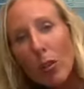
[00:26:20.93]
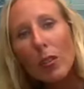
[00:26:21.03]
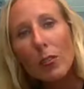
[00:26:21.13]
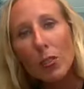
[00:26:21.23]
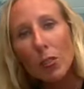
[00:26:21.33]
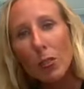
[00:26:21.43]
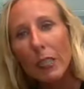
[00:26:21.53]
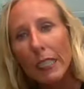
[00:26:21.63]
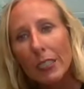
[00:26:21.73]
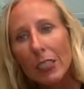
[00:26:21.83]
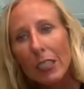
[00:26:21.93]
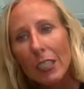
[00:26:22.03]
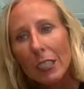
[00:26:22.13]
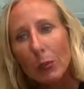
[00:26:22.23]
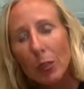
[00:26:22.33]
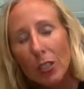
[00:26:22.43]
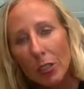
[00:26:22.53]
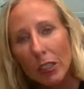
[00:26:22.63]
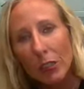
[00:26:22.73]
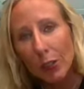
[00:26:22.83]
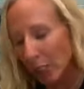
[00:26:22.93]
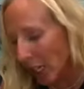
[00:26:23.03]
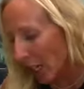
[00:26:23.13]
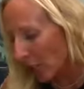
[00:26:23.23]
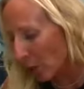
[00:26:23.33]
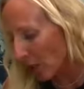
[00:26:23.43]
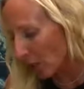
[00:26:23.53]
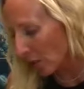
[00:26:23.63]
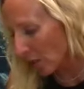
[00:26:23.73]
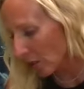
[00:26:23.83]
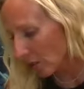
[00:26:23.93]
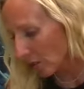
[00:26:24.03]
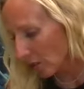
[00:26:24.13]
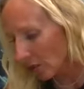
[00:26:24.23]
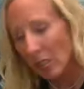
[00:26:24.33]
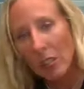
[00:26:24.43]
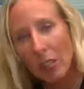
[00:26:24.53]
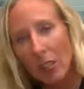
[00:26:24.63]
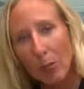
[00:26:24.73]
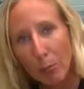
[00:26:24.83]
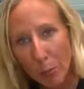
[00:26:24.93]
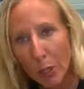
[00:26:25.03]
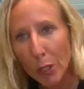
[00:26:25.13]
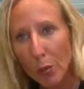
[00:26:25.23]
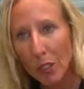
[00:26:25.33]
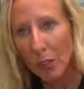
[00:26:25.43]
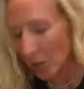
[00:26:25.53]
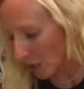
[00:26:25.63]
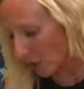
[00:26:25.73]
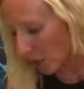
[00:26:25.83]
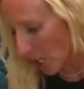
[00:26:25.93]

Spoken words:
of the story, when you go in for your acupuncture, put your windows and your top